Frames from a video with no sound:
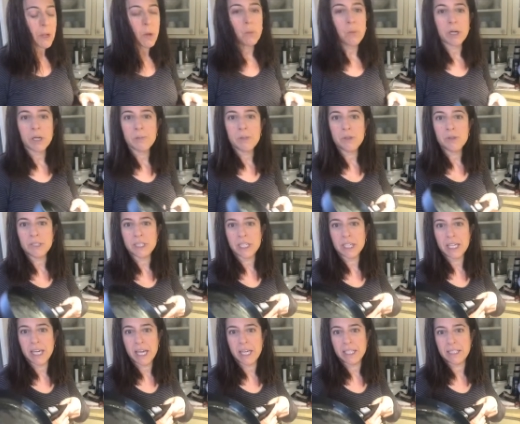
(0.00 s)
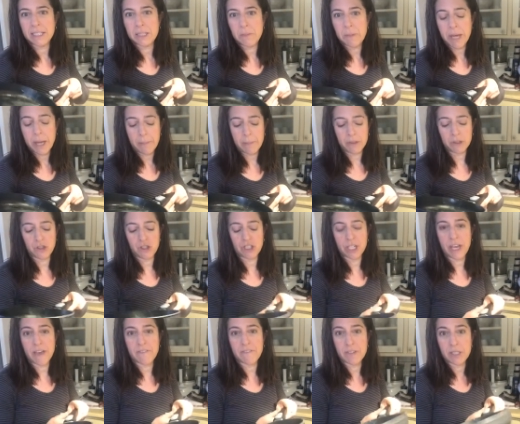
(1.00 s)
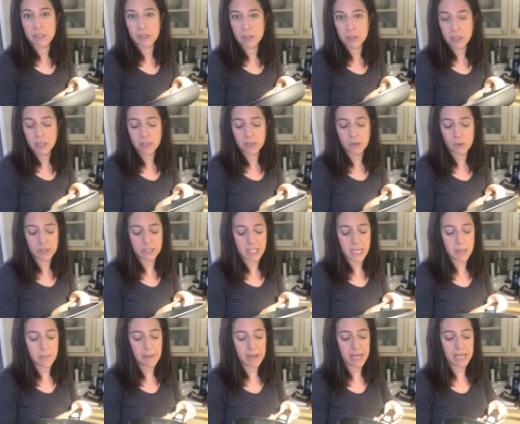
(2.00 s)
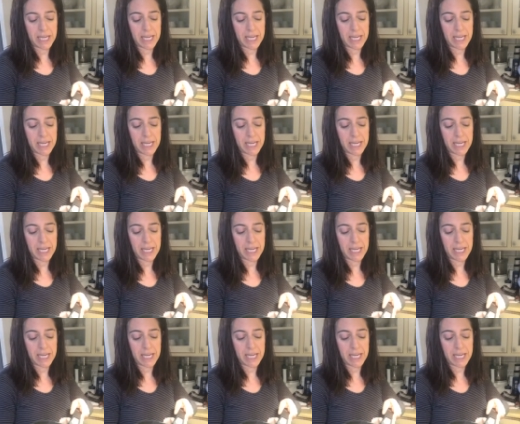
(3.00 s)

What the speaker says: What I'm using again is the Pampered Chef saute pan.